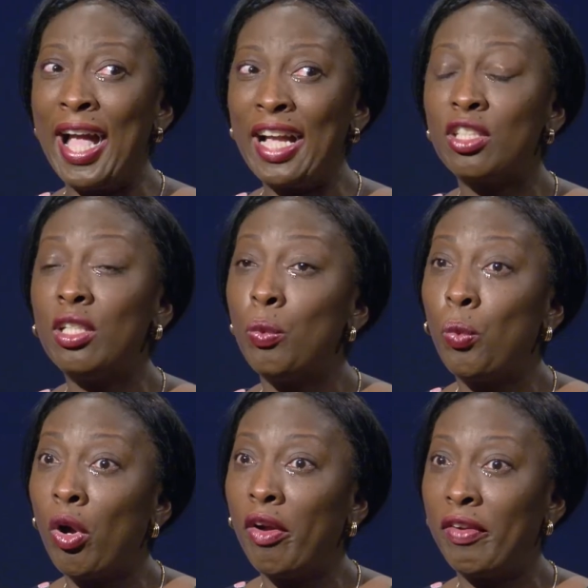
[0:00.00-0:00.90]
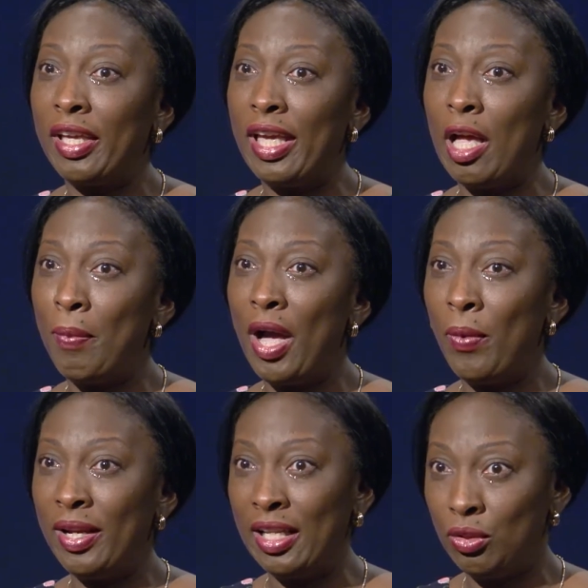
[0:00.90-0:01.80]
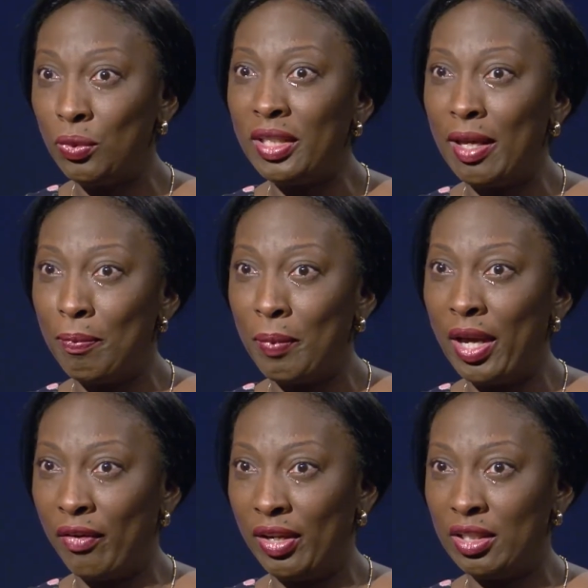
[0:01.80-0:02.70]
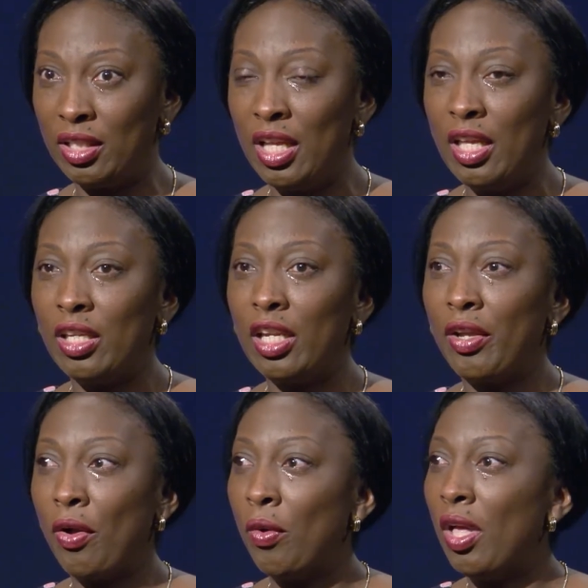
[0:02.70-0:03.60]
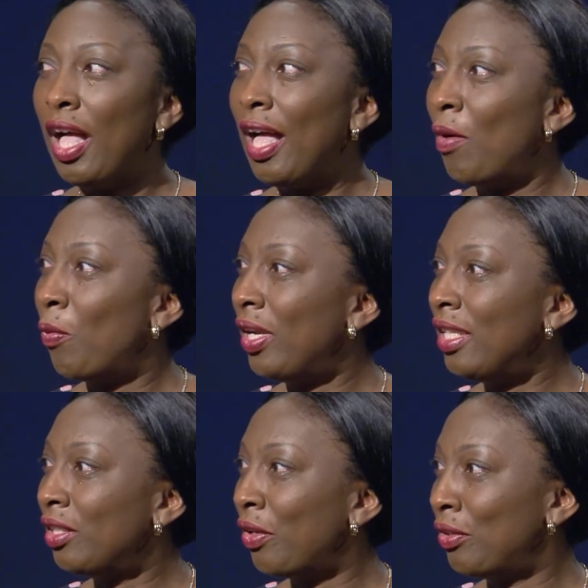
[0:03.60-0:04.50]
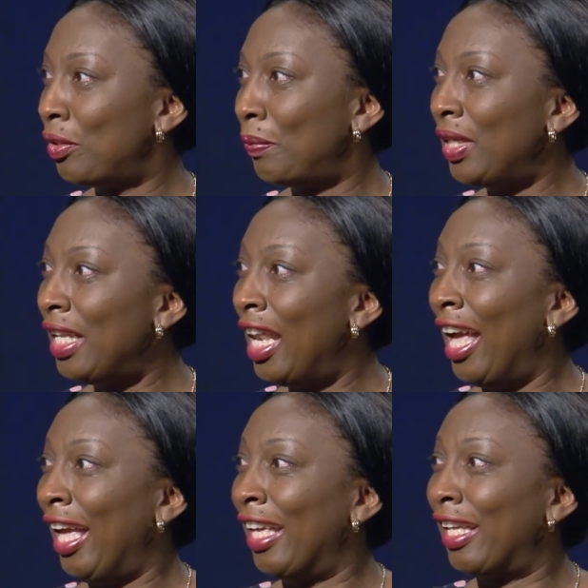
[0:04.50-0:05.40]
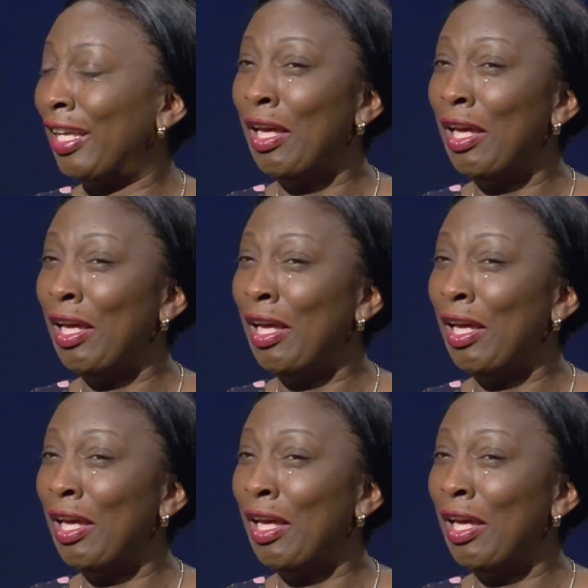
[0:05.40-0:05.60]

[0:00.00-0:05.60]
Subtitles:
I actually worry about when I do get married, you know, what is it going to be like